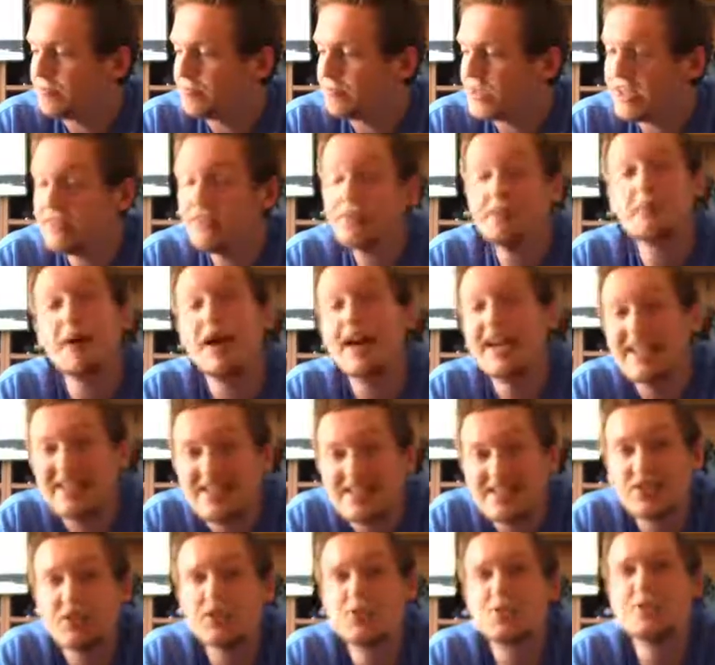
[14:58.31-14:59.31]
Even by
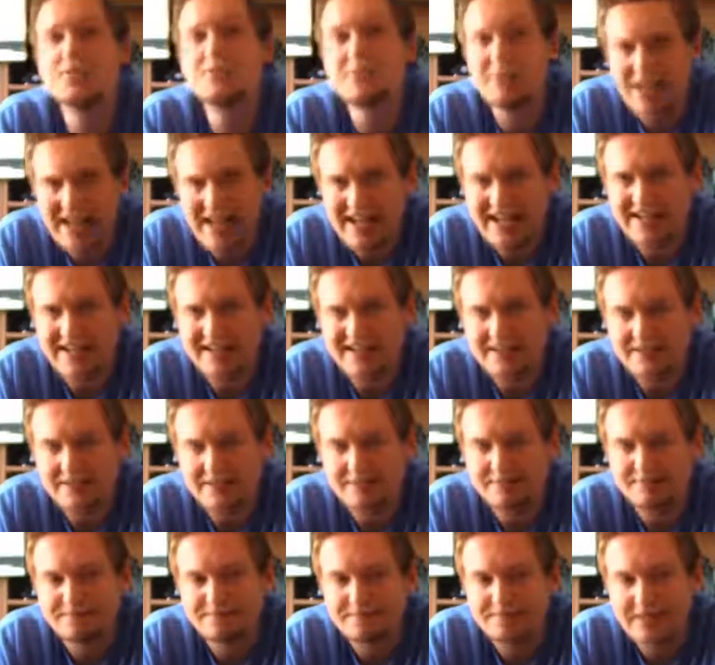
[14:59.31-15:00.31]
his own blades.
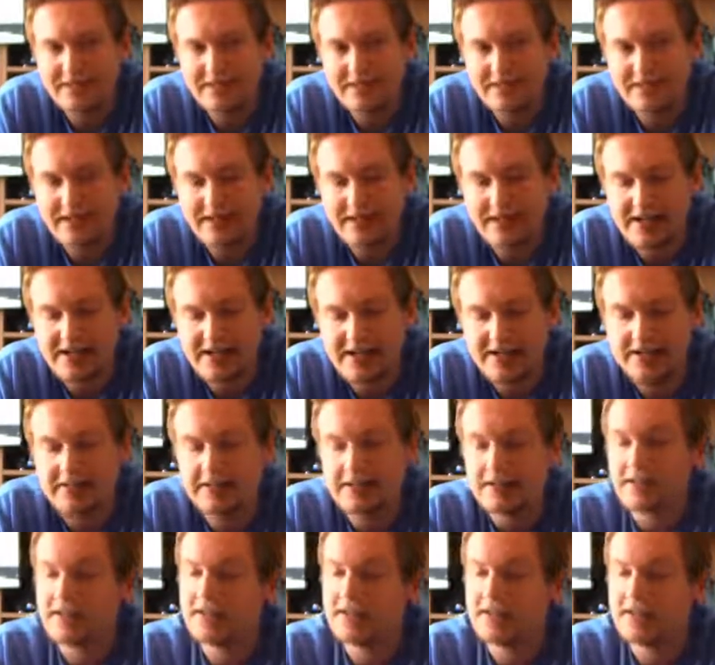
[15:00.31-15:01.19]
Yeah.